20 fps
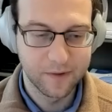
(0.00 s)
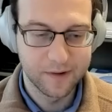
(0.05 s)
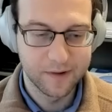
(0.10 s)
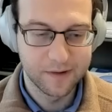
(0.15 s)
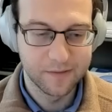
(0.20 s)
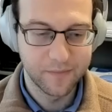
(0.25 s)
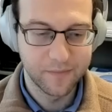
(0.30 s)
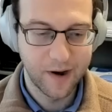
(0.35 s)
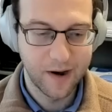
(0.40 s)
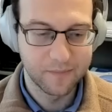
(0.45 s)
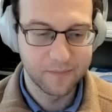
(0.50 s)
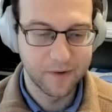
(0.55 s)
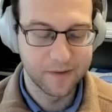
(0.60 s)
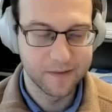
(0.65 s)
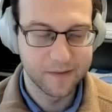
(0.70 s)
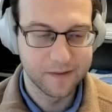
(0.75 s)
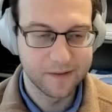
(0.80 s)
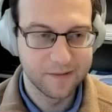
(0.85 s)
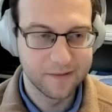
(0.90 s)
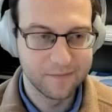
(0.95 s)
when you pop
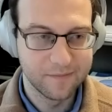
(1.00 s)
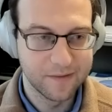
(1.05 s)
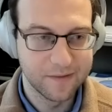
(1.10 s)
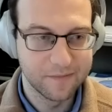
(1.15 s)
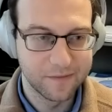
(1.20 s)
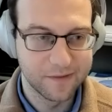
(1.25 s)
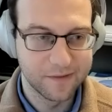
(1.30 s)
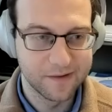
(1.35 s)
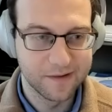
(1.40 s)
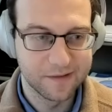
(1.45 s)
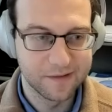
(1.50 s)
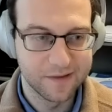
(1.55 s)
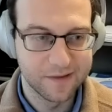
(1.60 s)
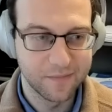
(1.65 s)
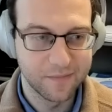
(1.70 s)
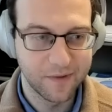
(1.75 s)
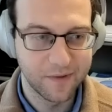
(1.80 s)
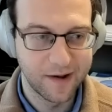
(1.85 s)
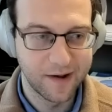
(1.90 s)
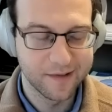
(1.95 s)
on the TV for
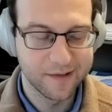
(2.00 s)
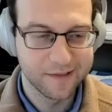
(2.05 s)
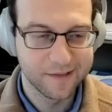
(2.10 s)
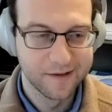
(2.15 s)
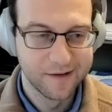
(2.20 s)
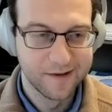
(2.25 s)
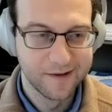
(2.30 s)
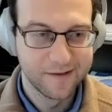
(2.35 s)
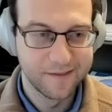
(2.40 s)
Disney Plus,